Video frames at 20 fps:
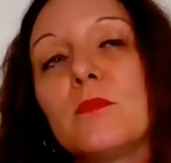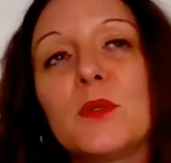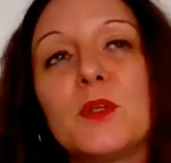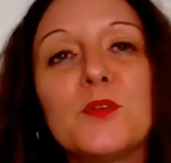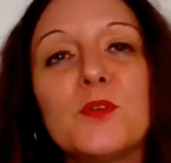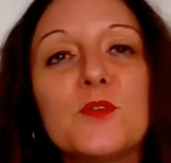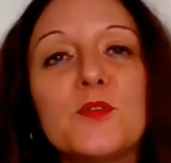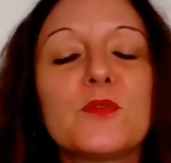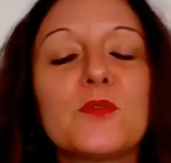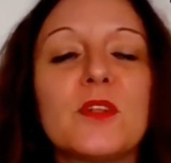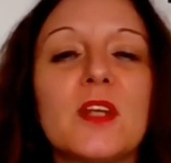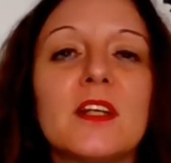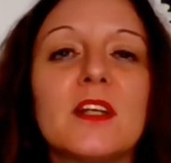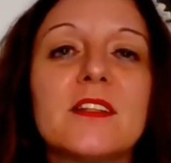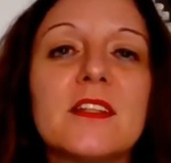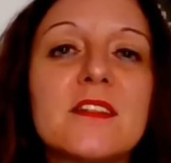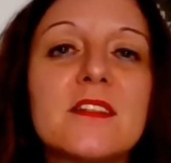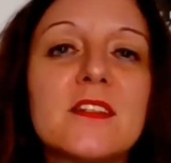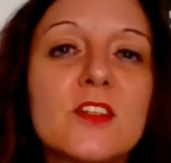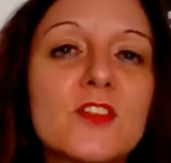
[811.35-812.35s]
used to
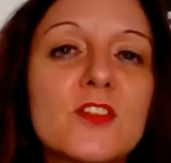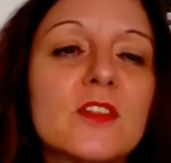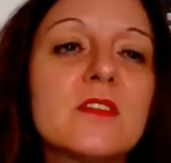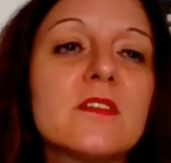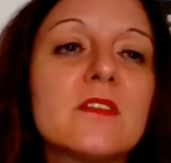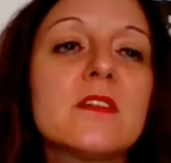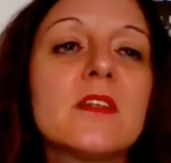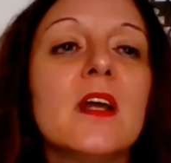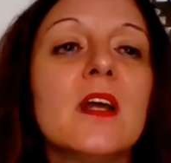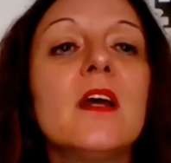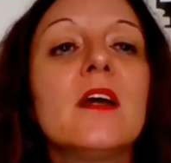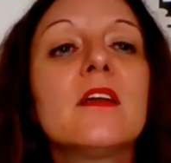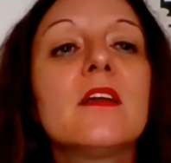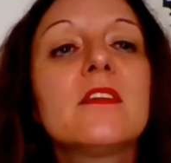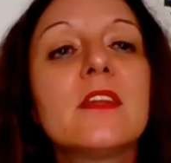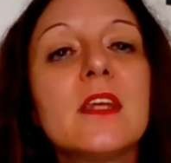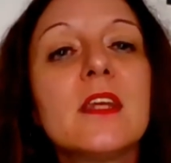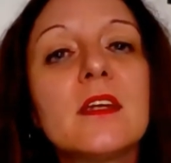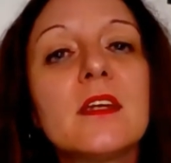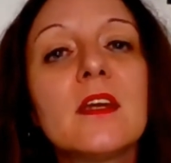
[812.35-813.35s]
take decisions,
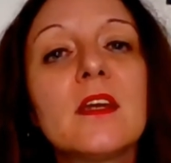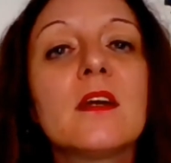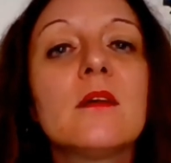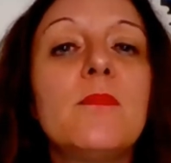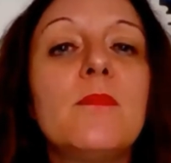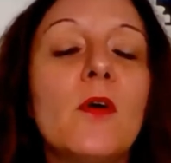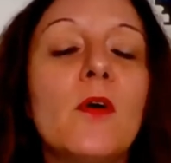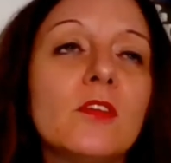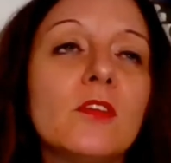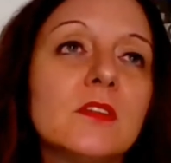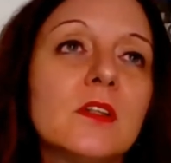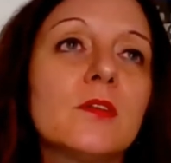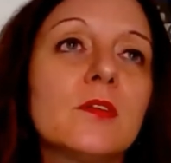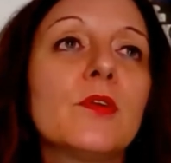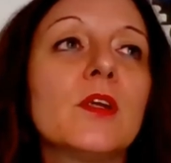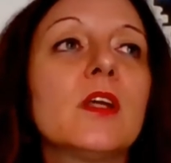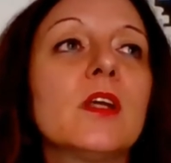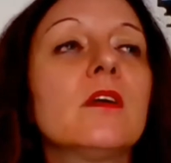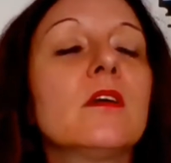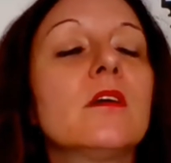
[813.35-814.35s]
thinking,
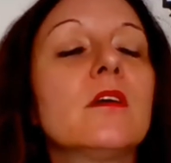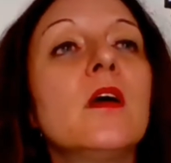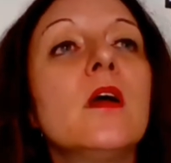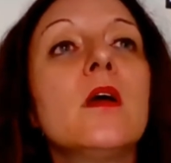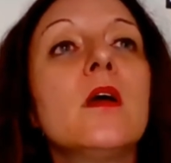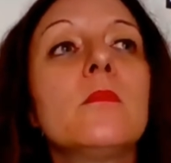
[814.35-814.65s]
pondering,